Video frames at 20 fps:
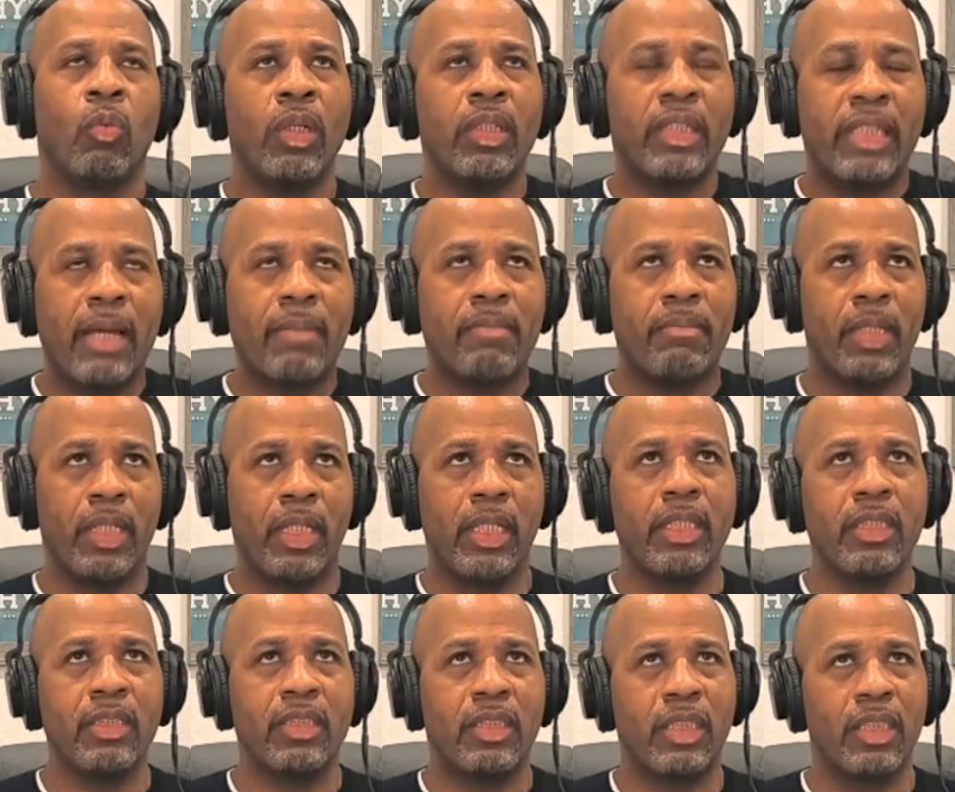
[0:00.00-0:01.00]
that
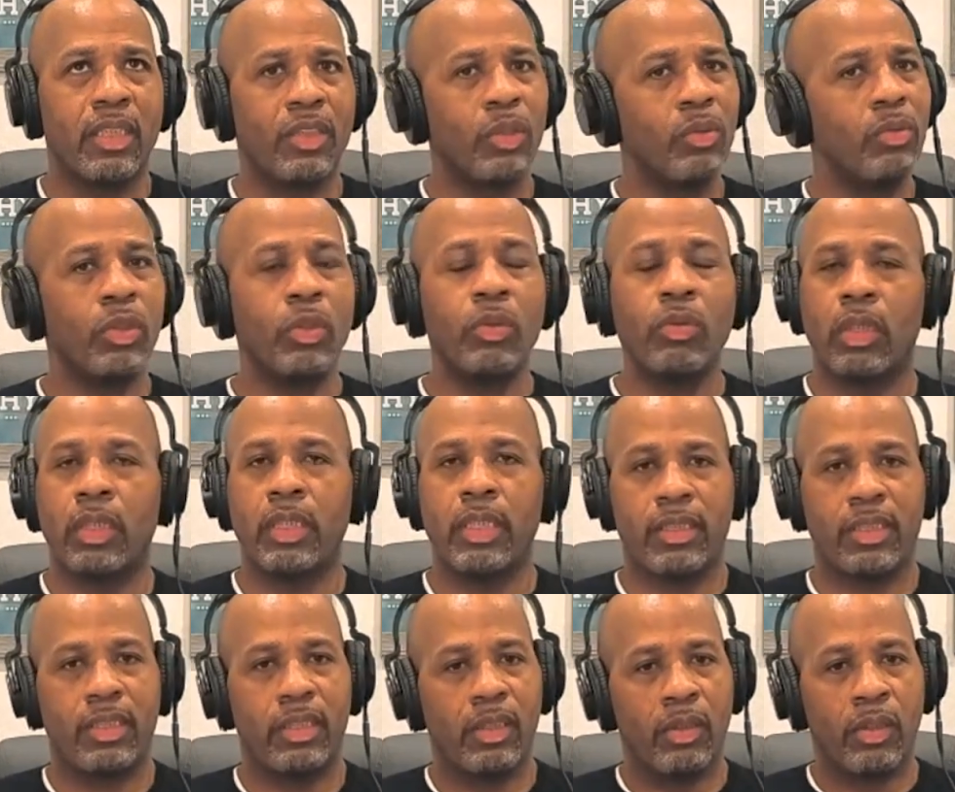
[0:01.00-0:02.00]
means is you
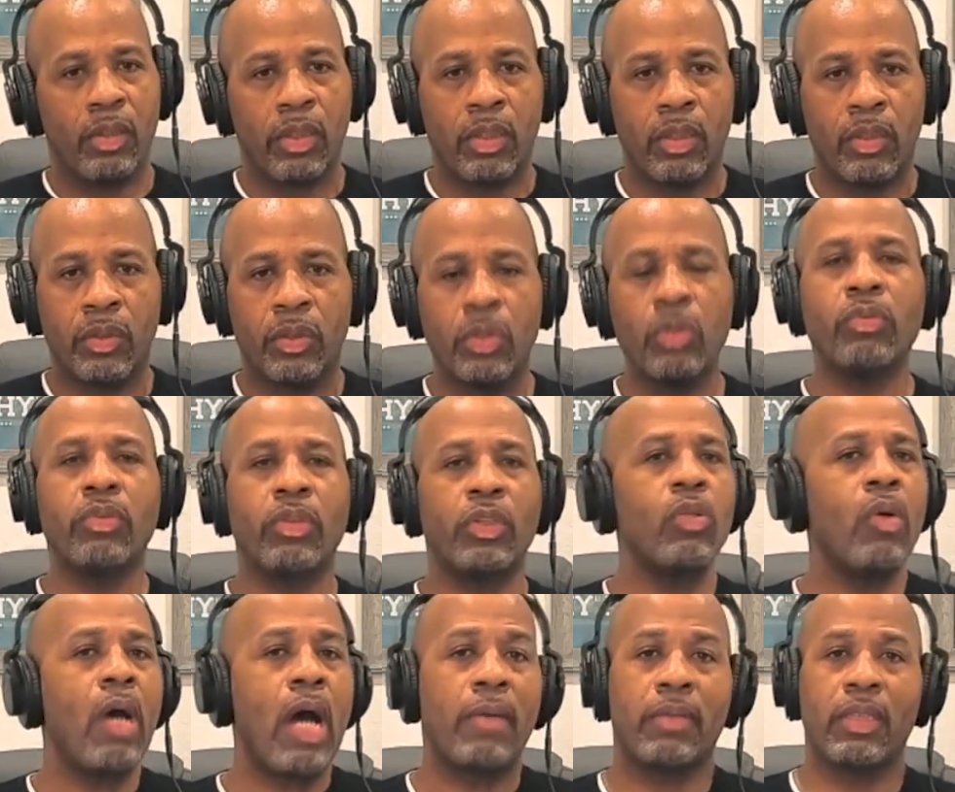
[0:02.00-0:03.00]
listen,
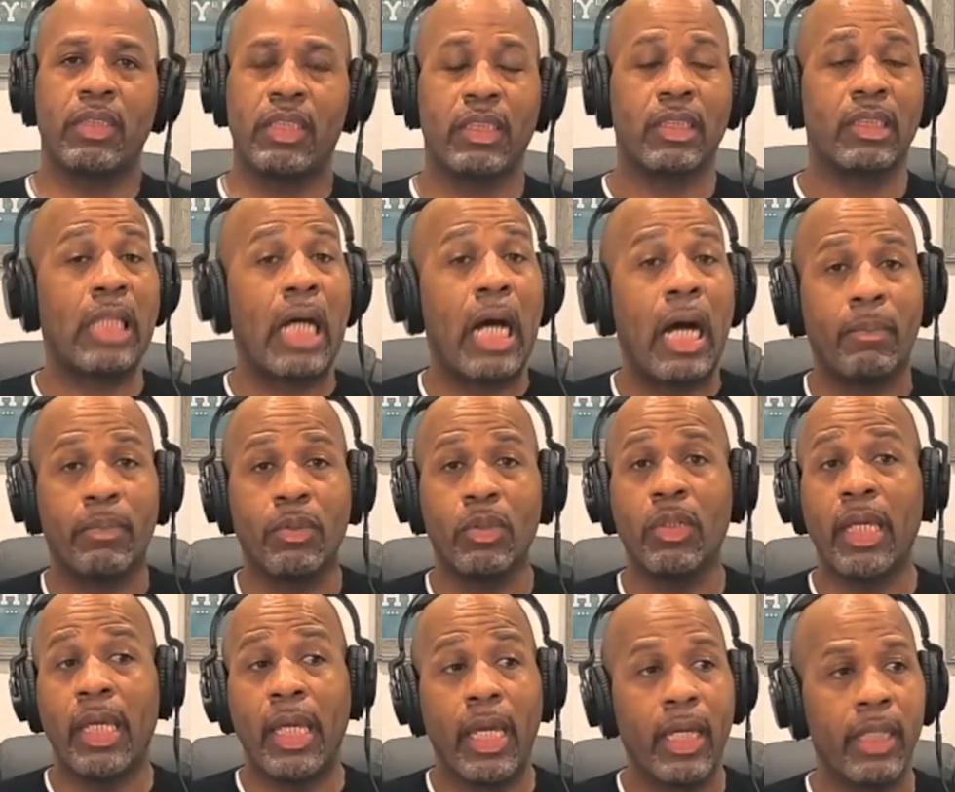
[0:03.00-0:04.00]
you have to just stop. We
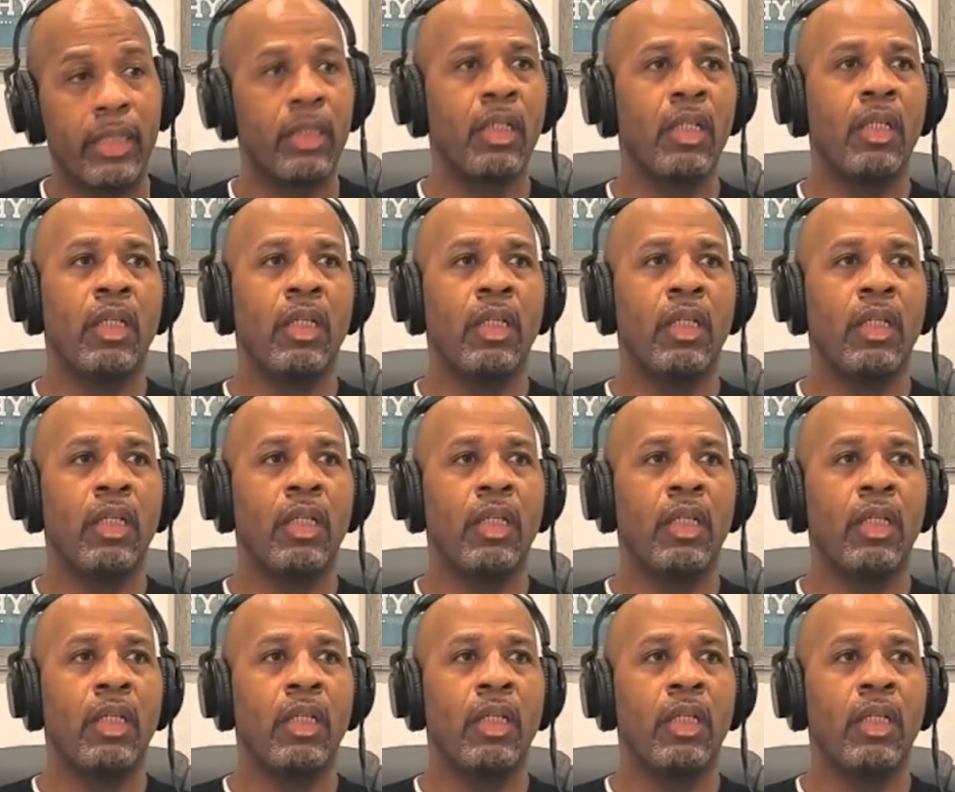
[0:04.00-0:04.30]
can't,